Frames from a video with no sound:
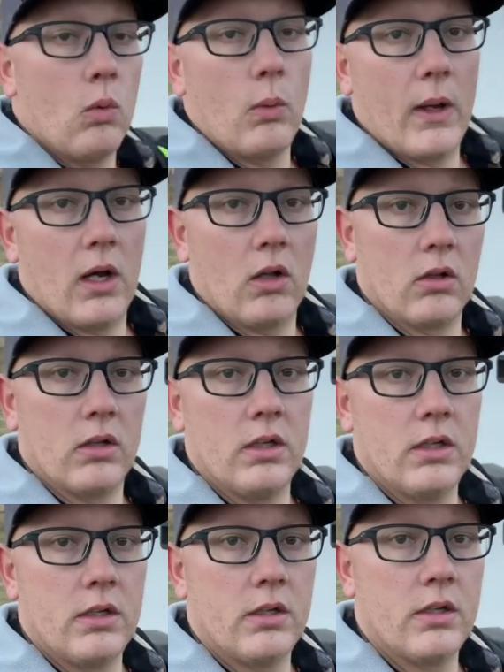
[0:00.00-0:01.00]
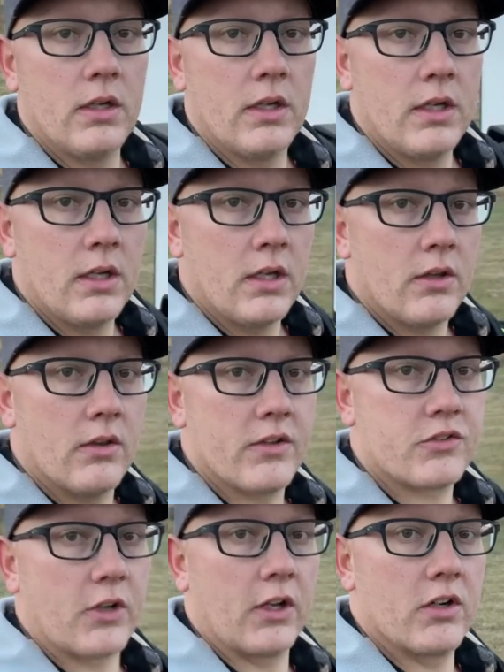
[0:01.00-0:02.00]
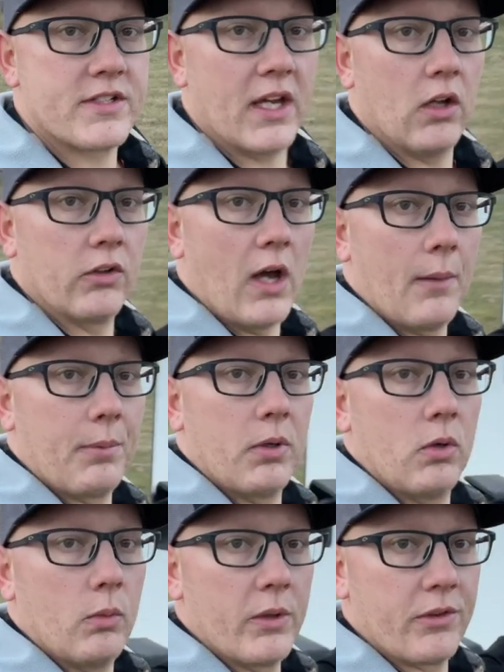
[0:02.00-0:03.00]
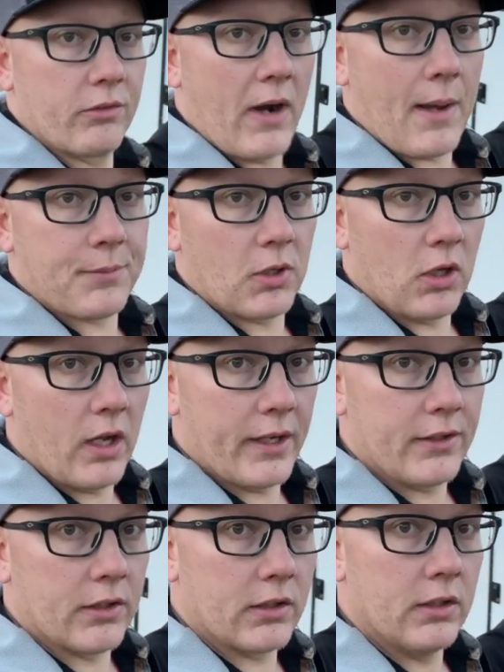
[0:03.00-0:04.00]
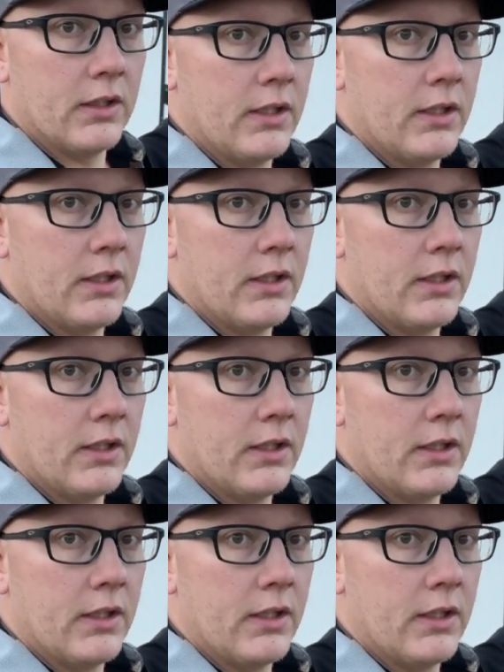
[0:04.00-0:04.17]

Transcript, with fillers: well this trailer is held up with the Raptor liner,